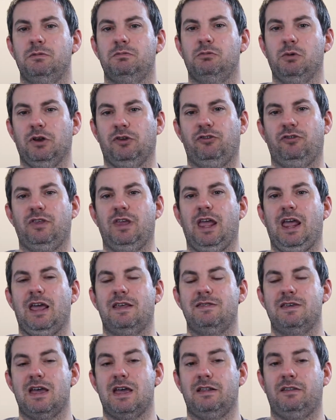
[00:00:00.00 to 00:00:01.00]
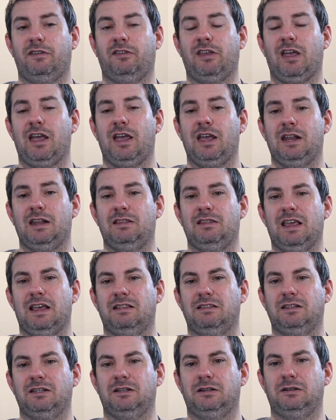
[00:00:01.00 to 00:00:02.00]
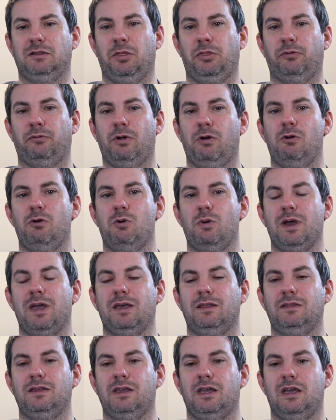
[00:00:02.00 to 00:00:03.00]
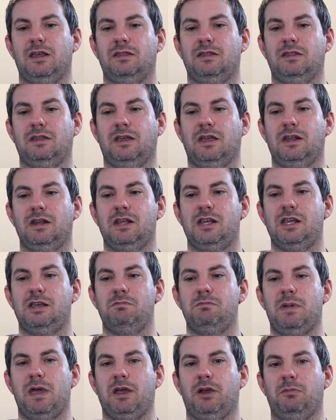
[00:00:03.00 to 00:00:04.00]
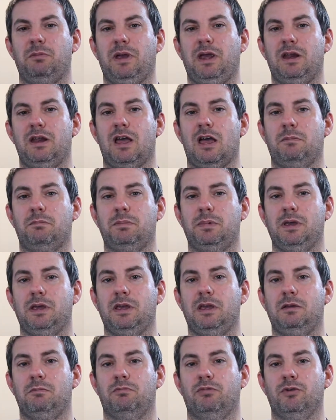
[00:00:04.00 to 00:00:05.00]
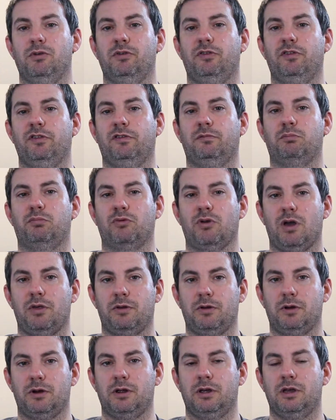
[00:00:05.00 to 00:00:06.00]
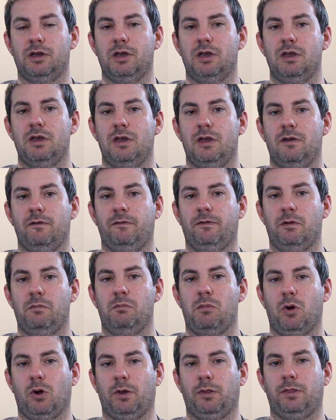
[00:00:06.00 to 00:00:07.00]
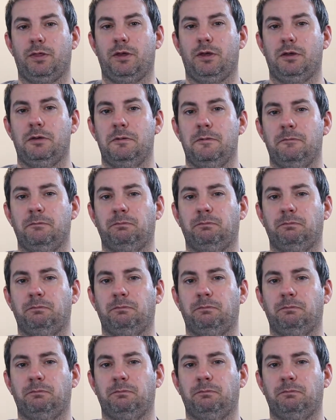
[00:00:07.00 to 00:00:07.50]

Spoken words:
which they had that little throwaway at the end that he may or may not be Bruce's brother from Martha.